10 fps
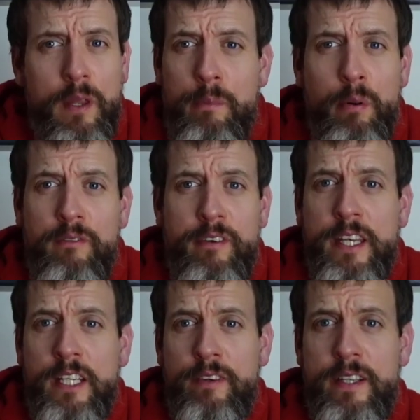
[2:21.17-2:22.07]
where they put
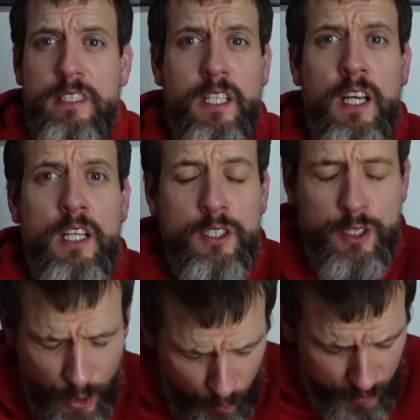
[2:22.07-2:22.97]
vinegar in this.
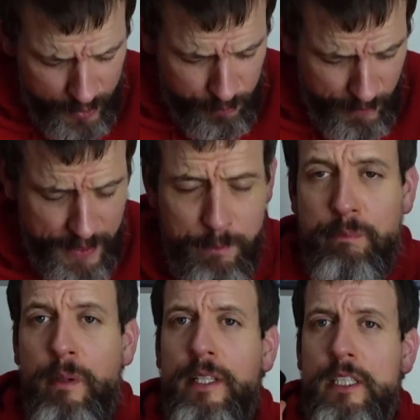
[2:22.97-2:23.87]
Don't ask me,
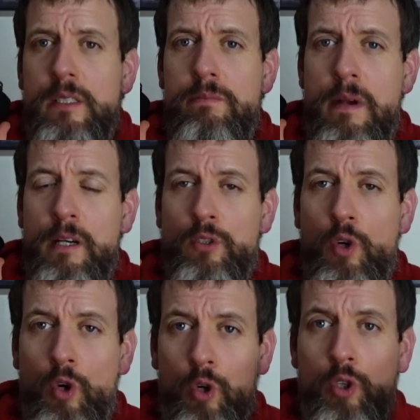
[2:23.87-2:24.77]
but it smells
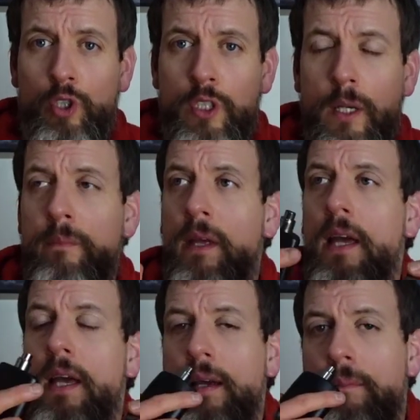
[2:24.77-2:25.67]
awesome.
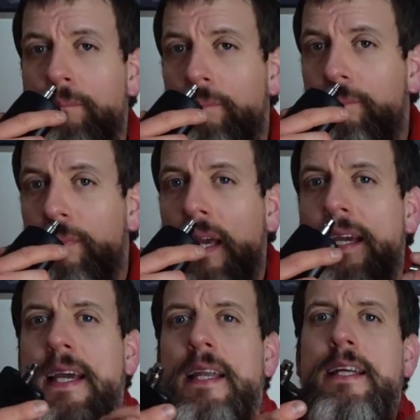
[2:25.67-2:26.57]

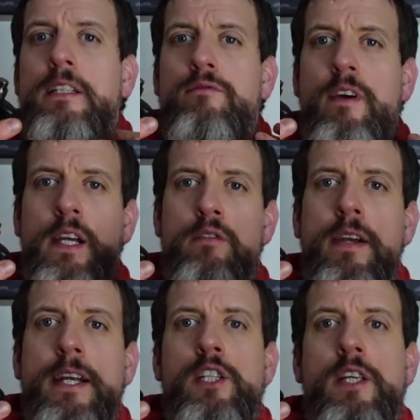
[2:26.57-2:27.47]
Again, it's very
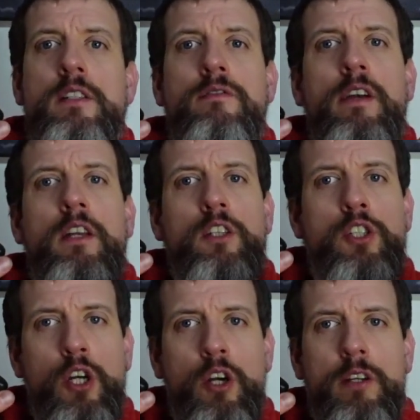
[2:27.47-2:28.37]
rich. It's very
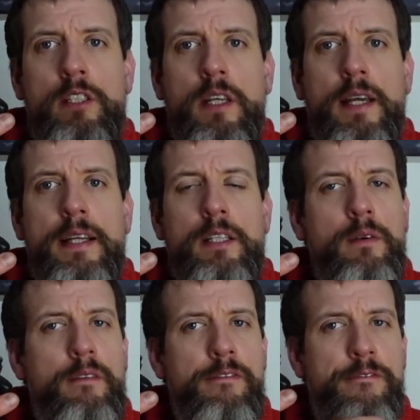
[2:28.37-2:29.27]
luxurious. It's
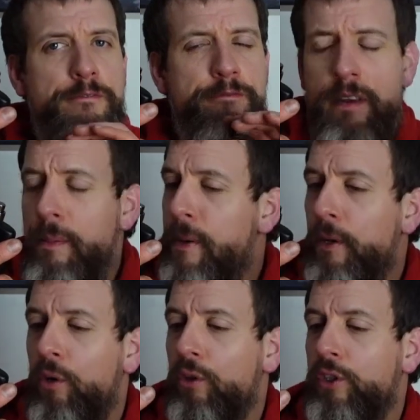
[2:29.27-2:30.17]
flipping
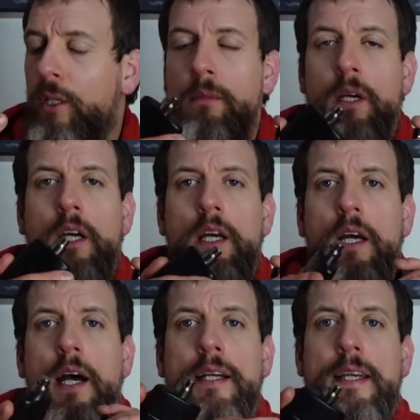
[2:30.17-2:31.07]
awesome.
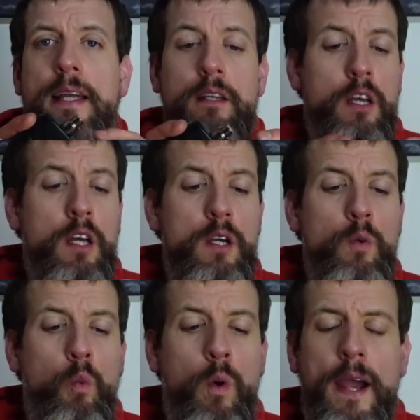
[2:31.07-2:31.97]
Again,
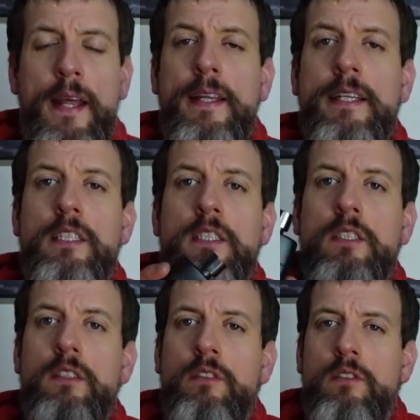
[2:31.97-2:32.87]
wear this